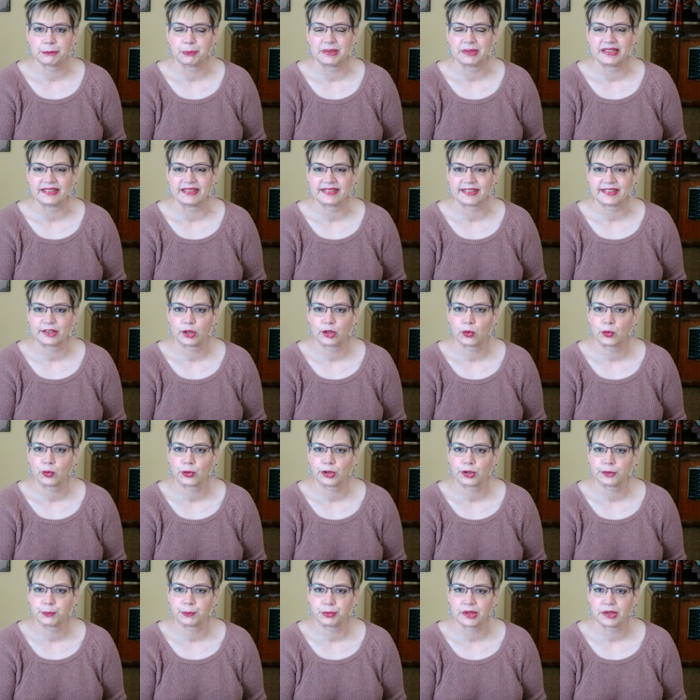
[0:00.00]
peas and
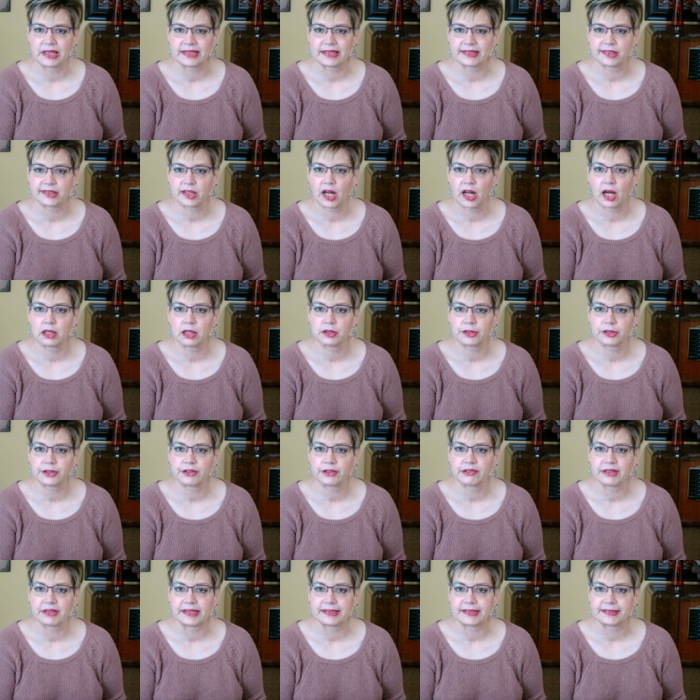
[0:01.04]
cornbread and collard
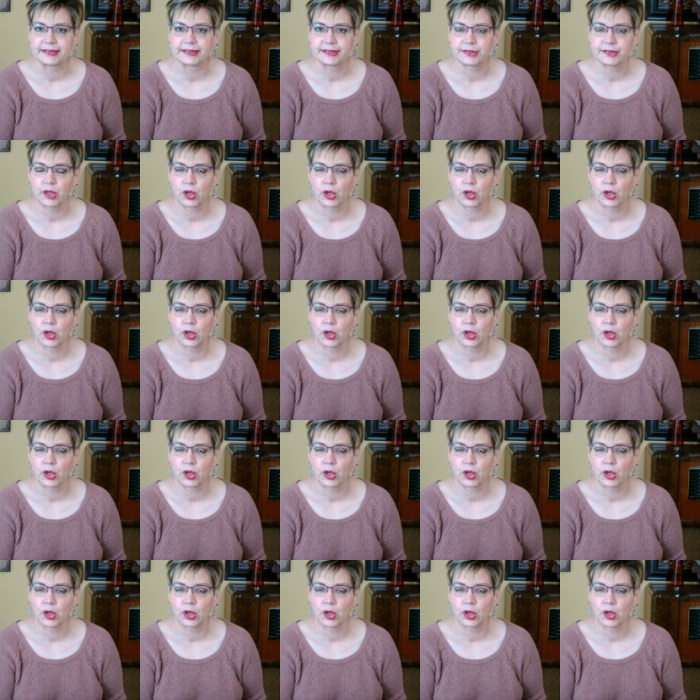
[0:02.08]
greens